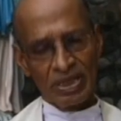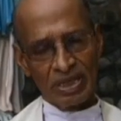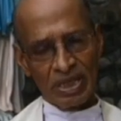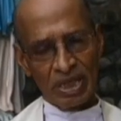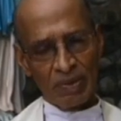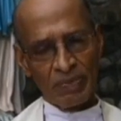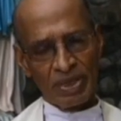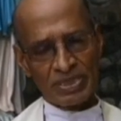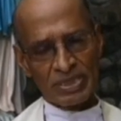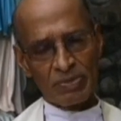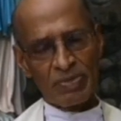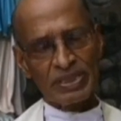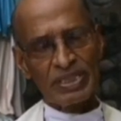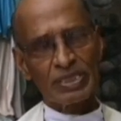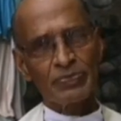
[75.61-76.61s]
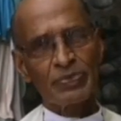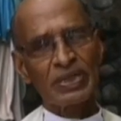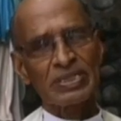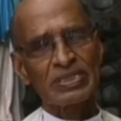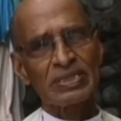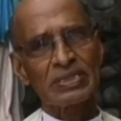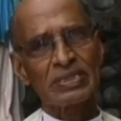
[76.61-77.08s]
our Blessed Mother's
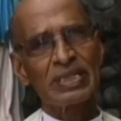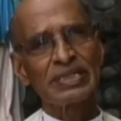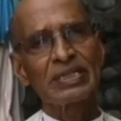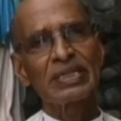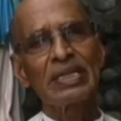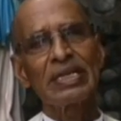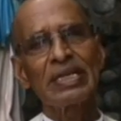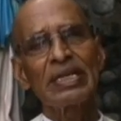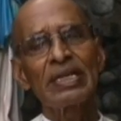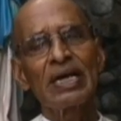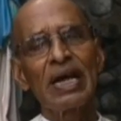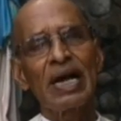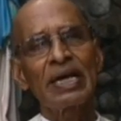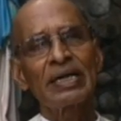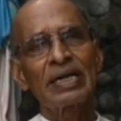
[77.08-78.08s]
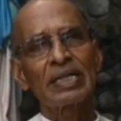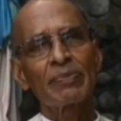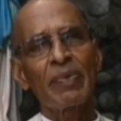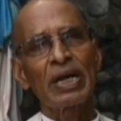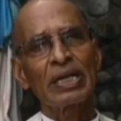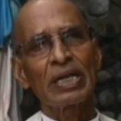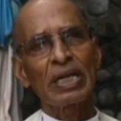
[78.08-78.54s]
presence, literally under the
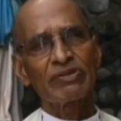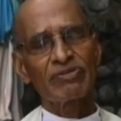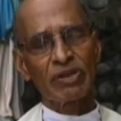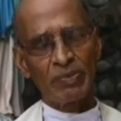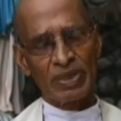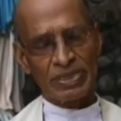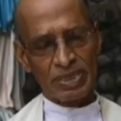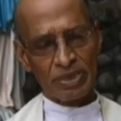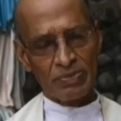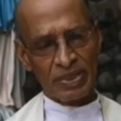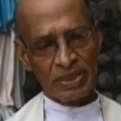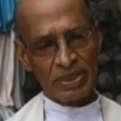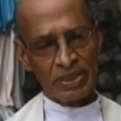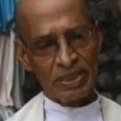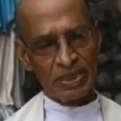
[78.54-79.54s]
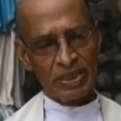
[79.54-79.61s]
mantle of our Blessed Mother.